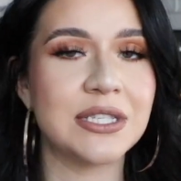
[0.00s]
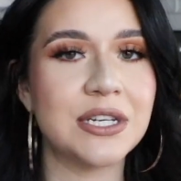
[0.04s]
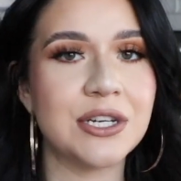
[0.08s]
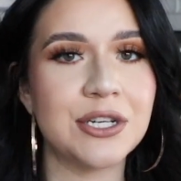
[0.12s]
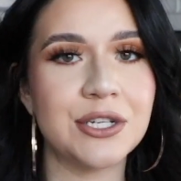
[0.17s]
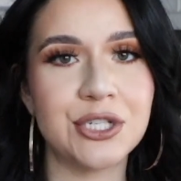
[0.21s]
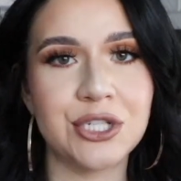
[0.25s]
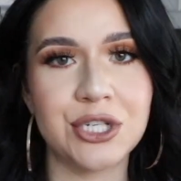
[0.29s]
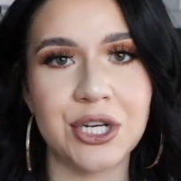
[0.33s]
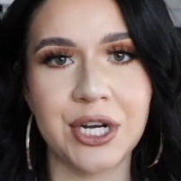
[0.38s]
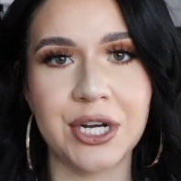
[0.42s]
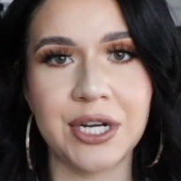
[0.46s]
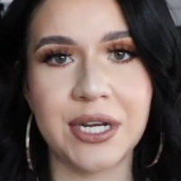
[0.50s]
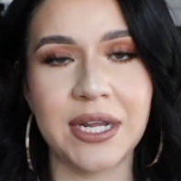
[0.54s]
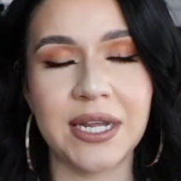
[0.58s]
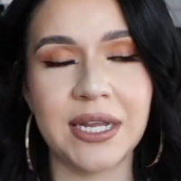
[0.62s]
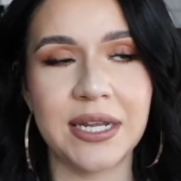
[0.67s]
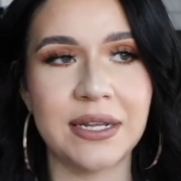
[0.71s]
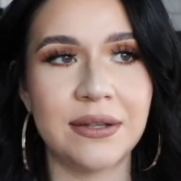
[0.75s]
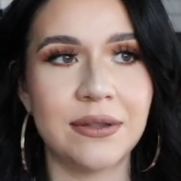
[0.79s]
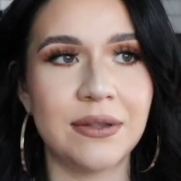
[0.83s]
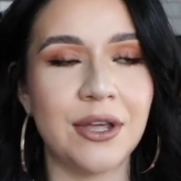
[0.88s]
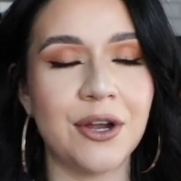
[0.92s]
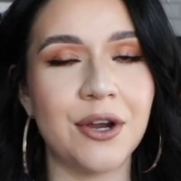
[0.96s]
their
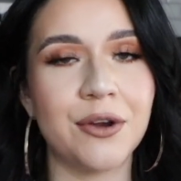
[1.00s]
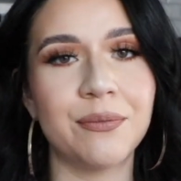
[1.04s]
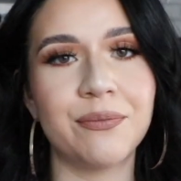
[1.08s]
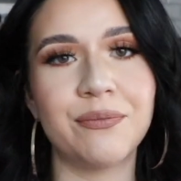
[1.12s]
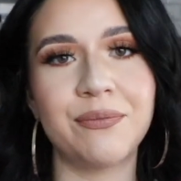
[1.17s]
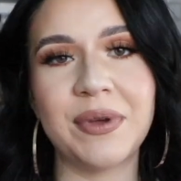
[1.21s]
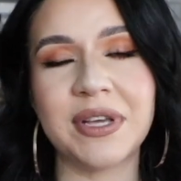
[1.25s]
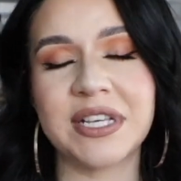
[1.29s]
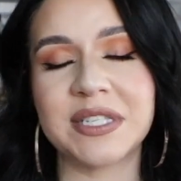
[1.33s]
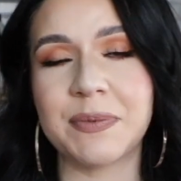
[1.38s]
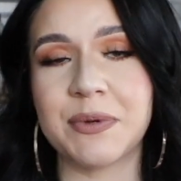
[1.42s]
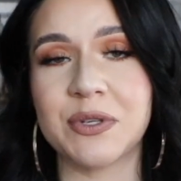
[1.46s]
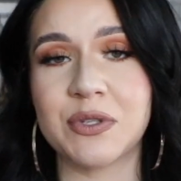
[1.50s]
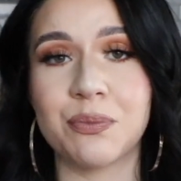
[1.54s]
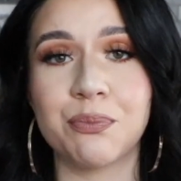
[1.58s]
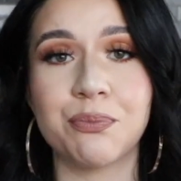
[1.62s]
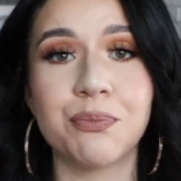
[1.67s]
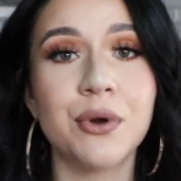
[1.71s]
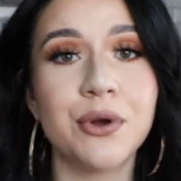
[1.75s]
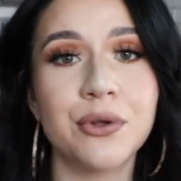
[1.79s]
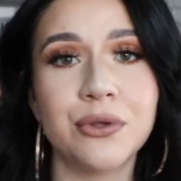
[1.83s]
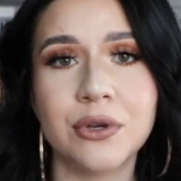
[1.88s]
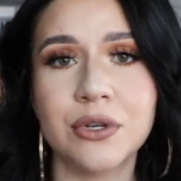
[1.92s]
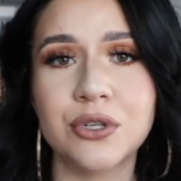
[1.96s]
journey, their experience with
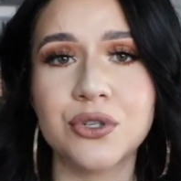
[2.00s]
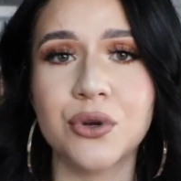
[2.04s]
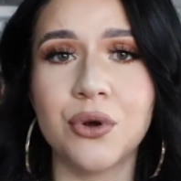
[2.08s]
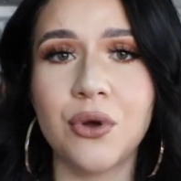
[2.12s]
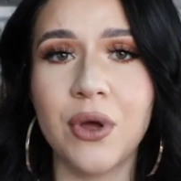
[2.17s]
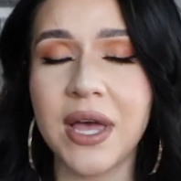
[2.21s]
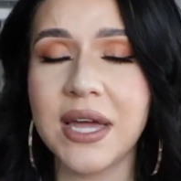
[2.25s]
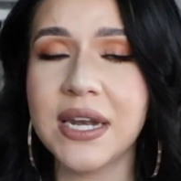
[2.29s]
birth control,